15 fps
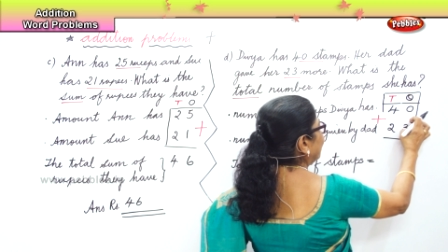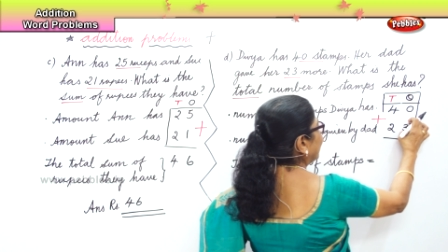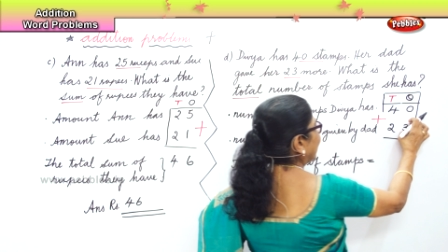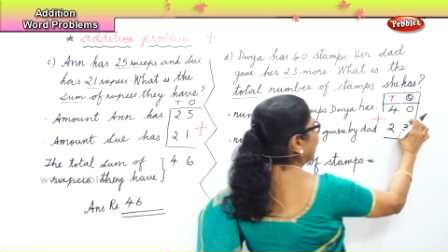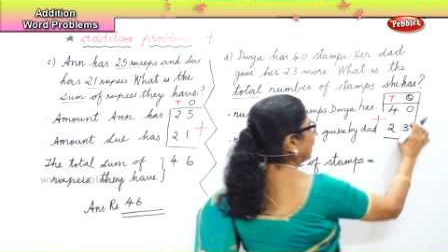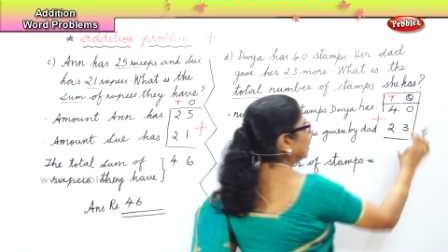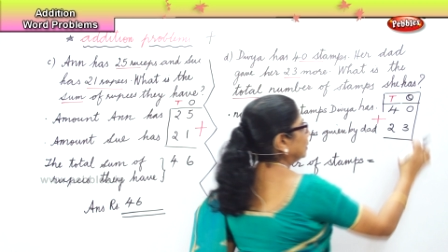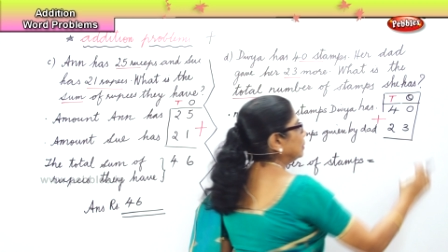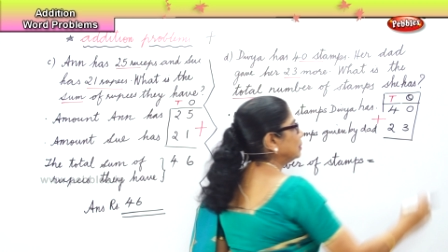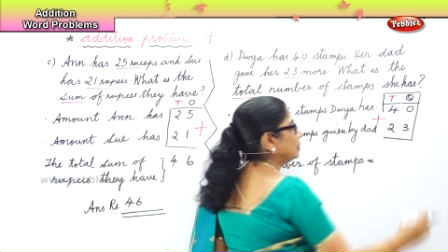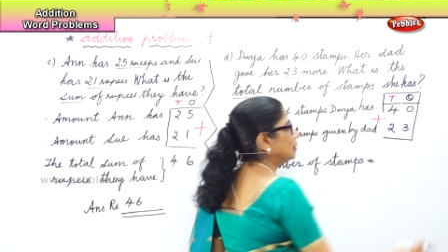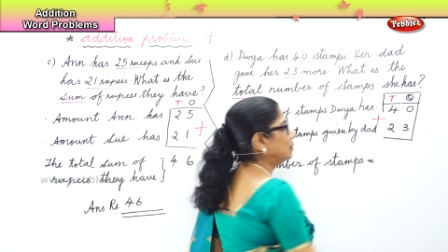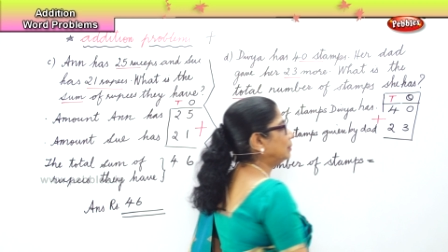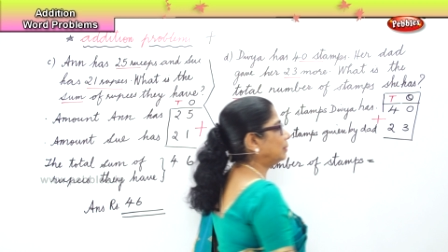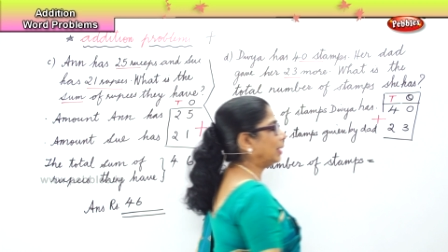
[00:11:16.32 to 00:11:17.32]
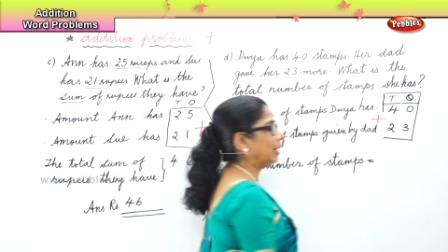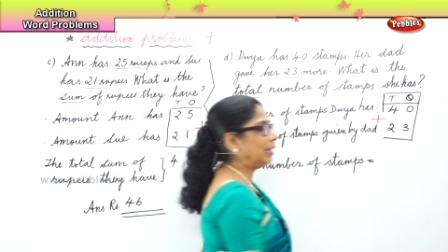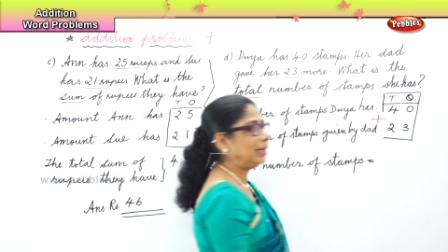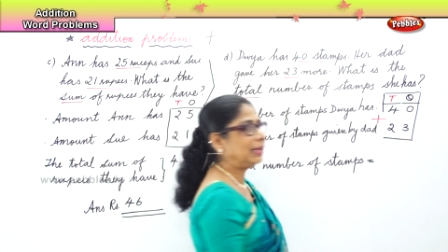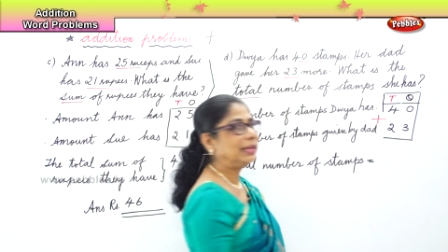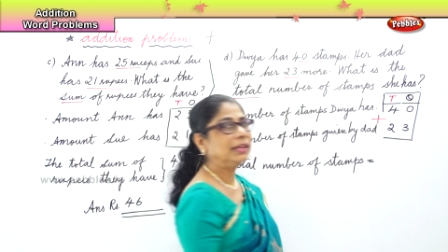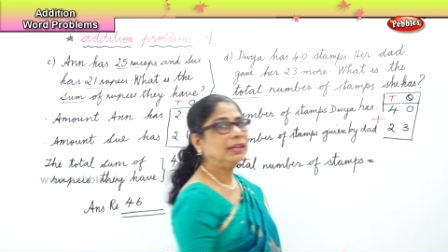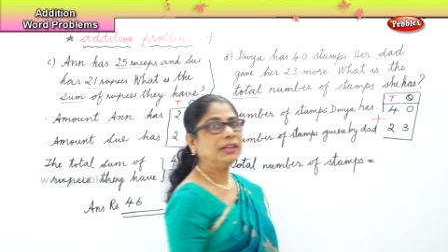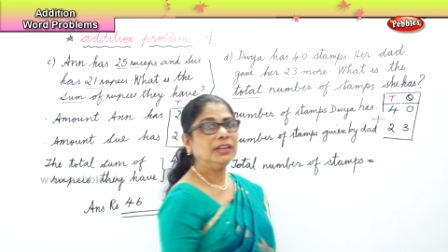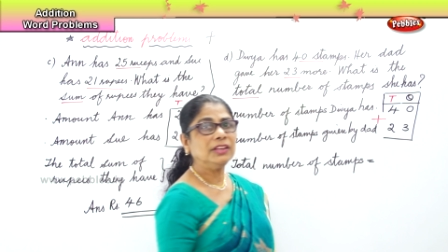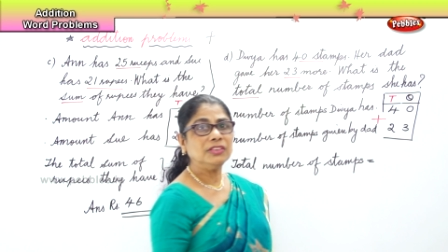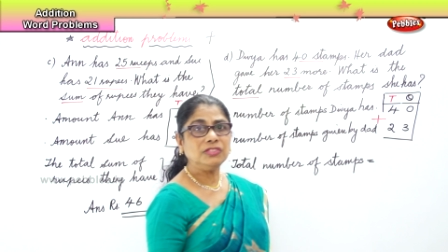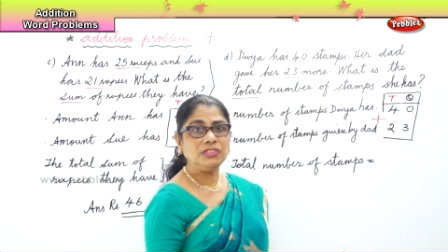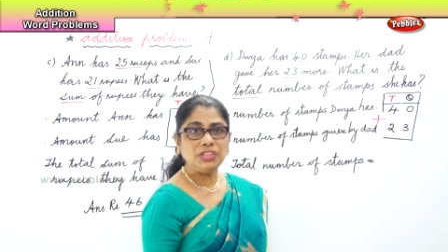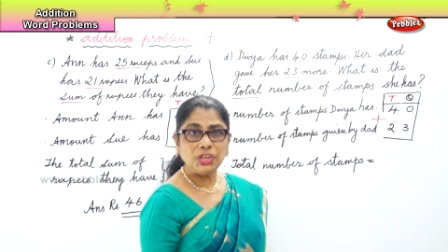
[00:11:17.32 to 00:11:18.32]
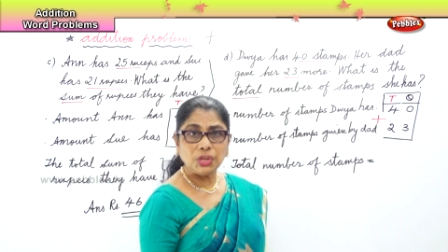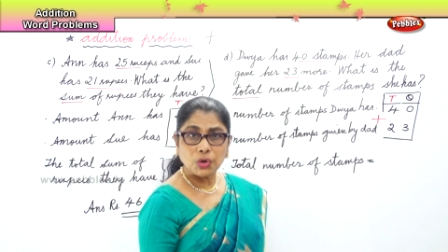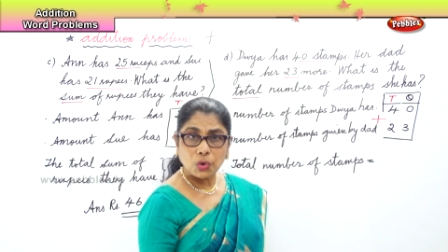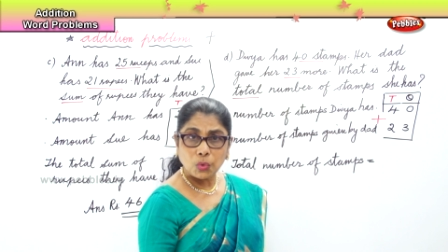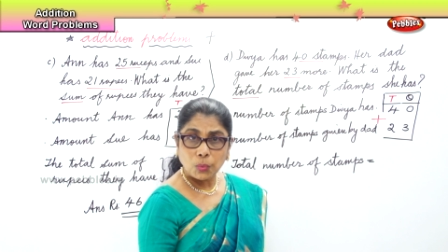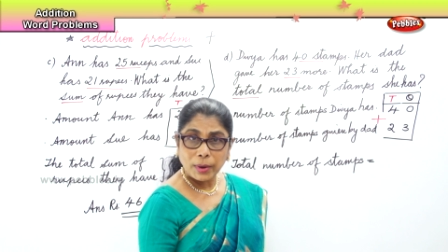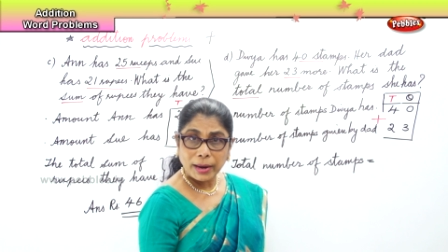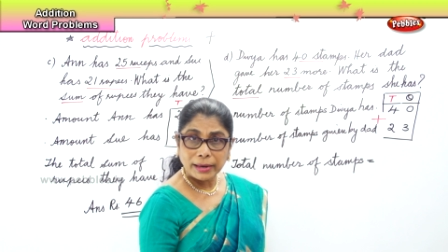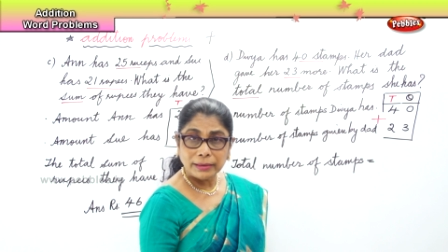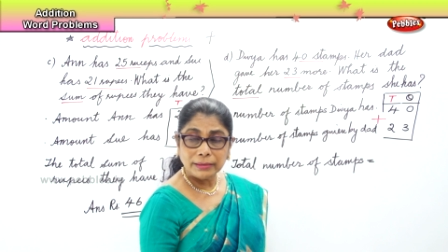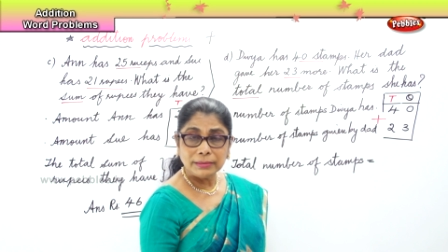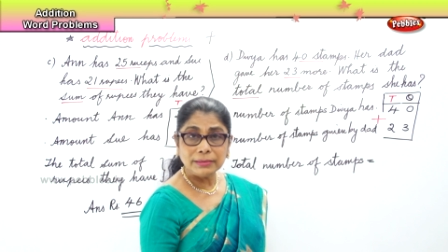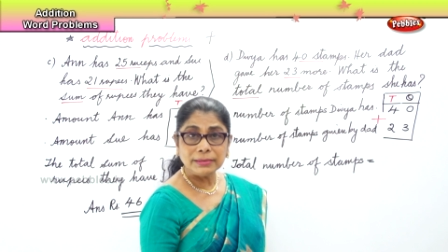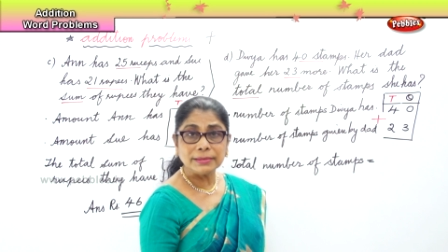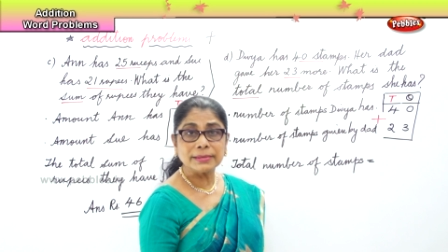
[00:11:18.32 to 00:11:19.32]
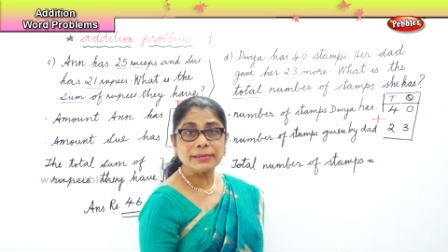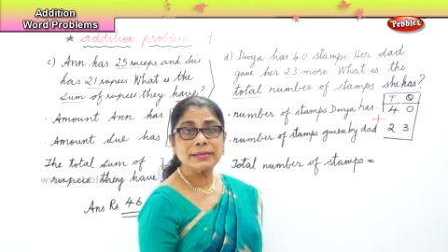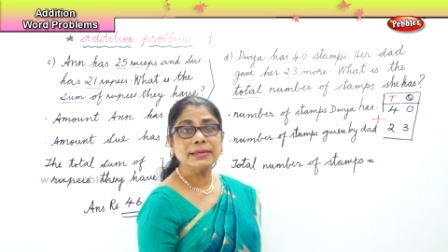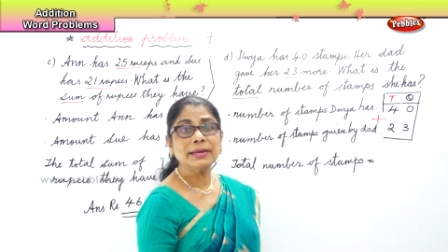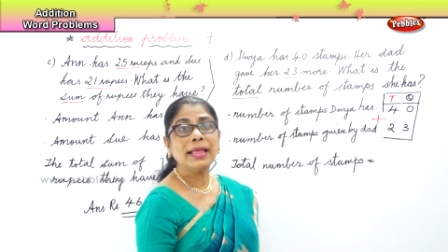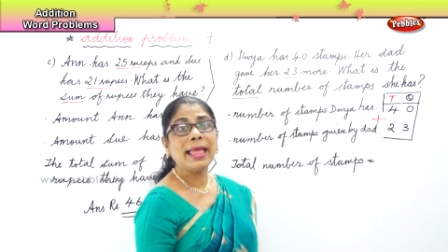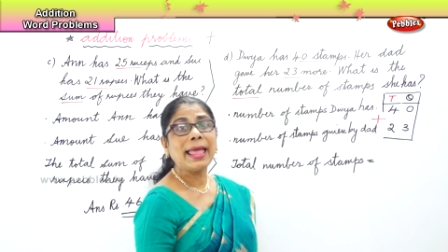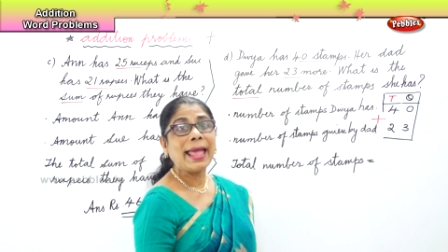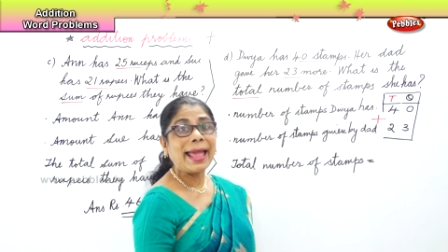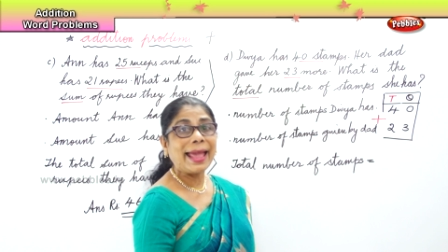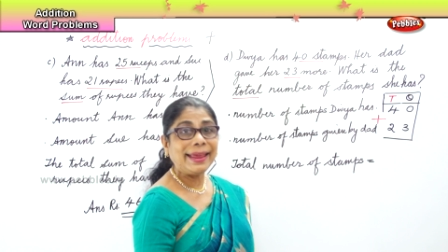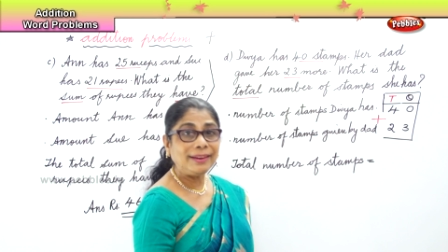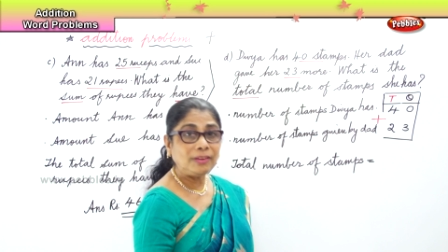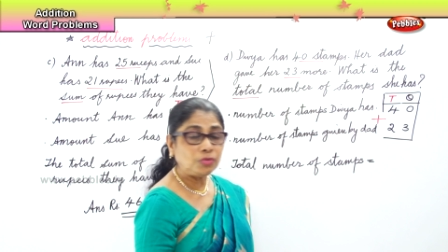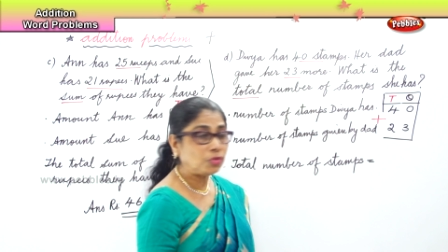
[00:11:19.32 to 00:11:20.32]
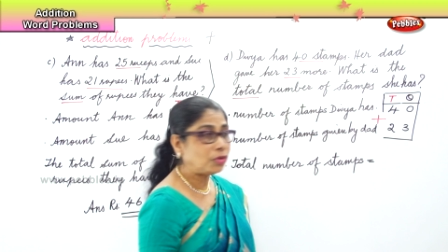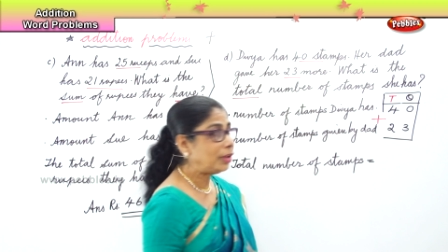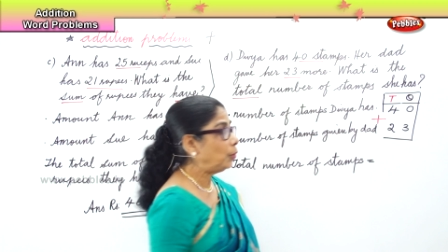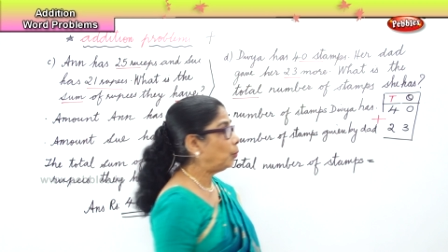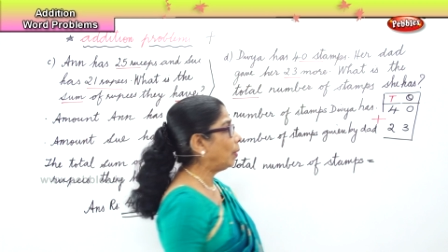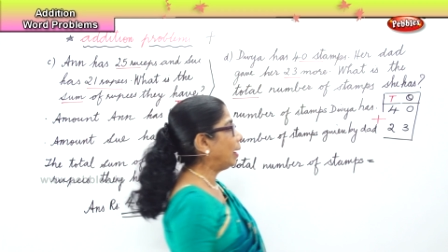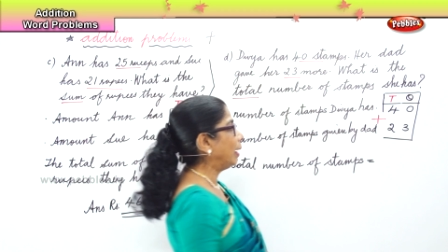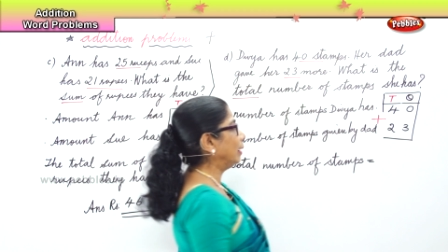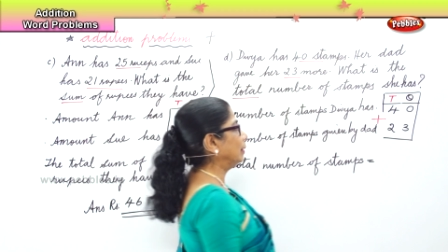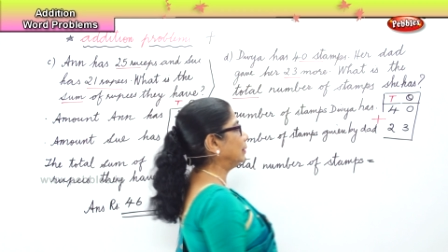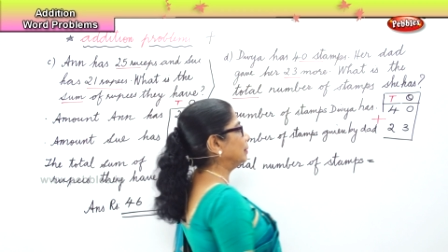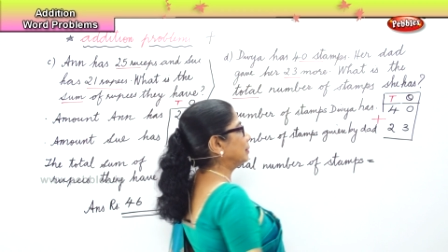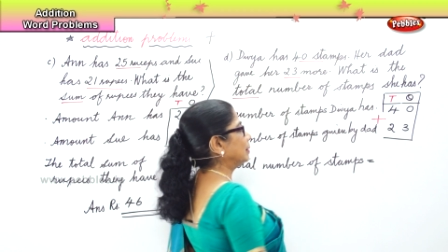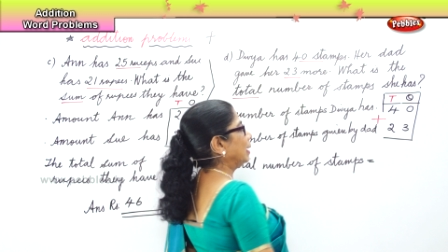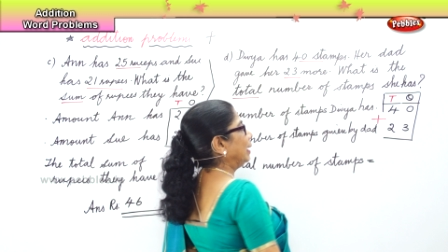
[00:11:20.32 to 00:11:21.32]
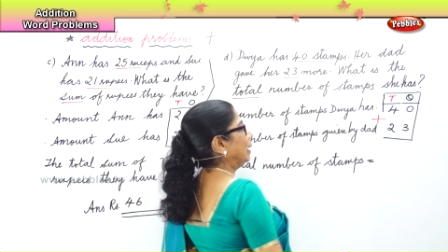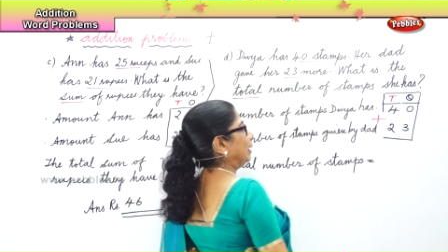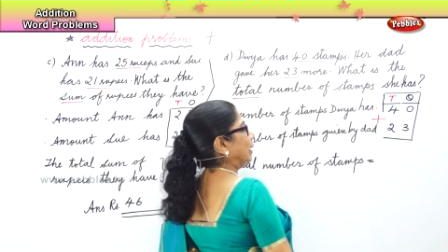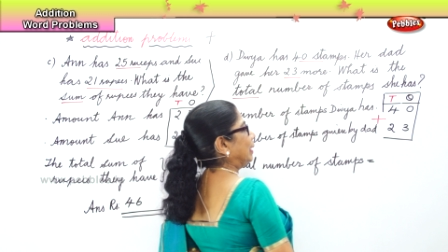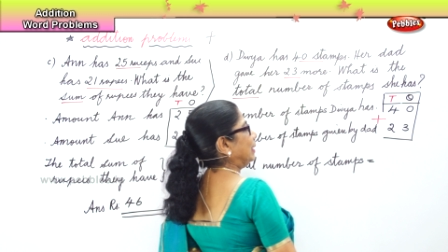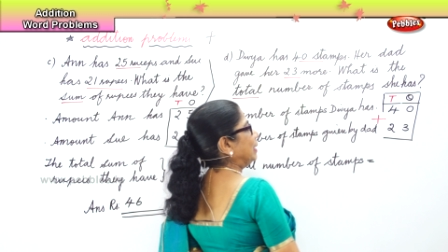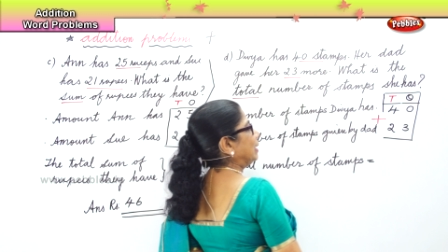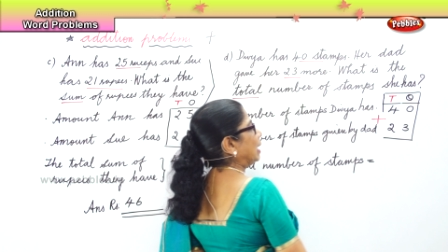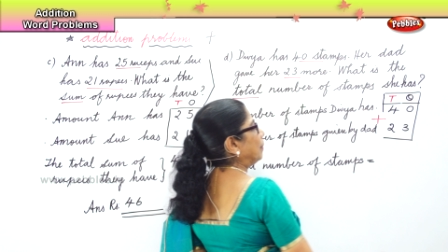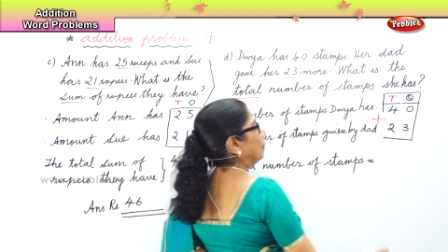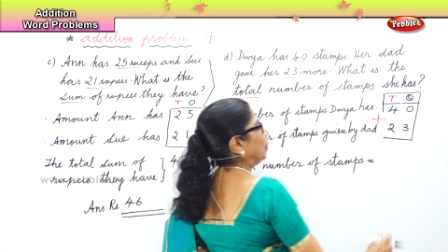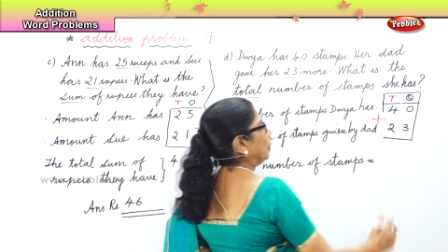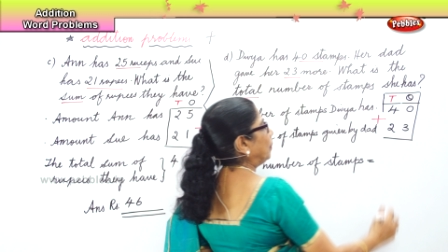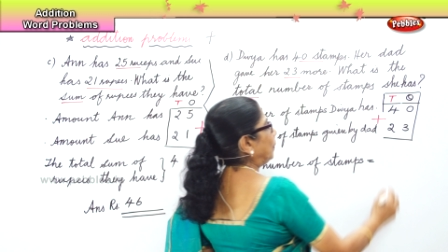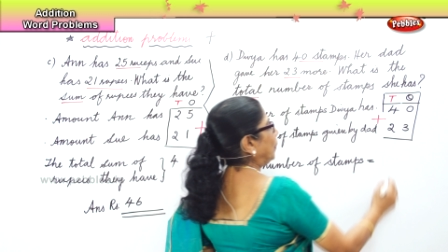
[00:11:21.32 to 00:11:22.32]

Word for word: plus 3. 0 ones and 3 ones. Any number